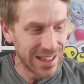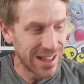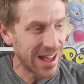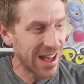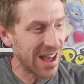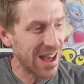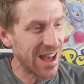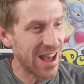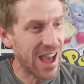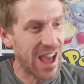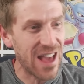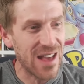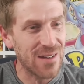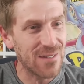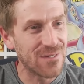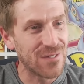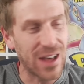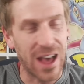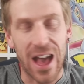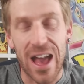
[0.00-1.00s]
Uh, I
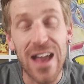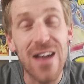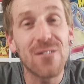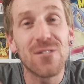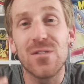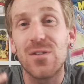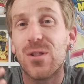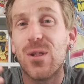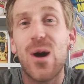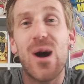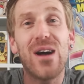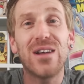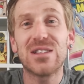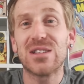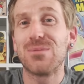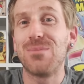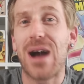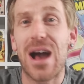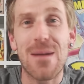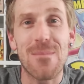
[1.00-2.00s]
have I have
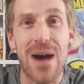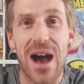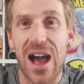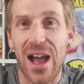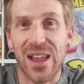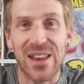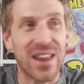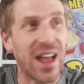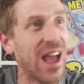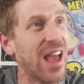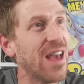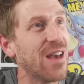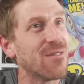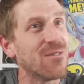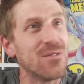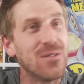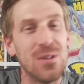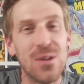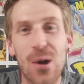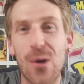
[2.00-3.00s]
lost my mind. I
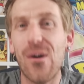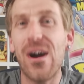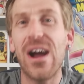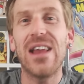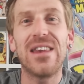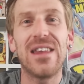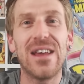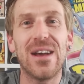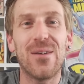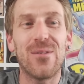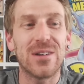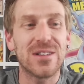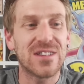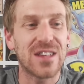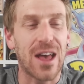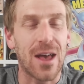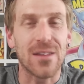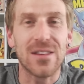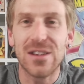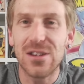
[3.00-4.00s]
have no idea what's.
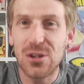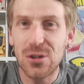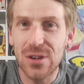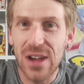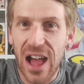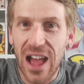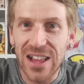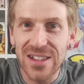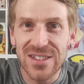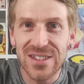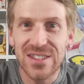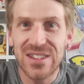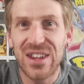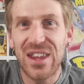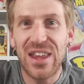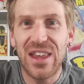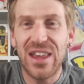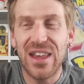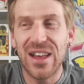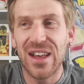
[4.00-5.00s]
Ha- Did you guys
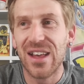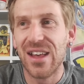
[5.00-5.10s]
see?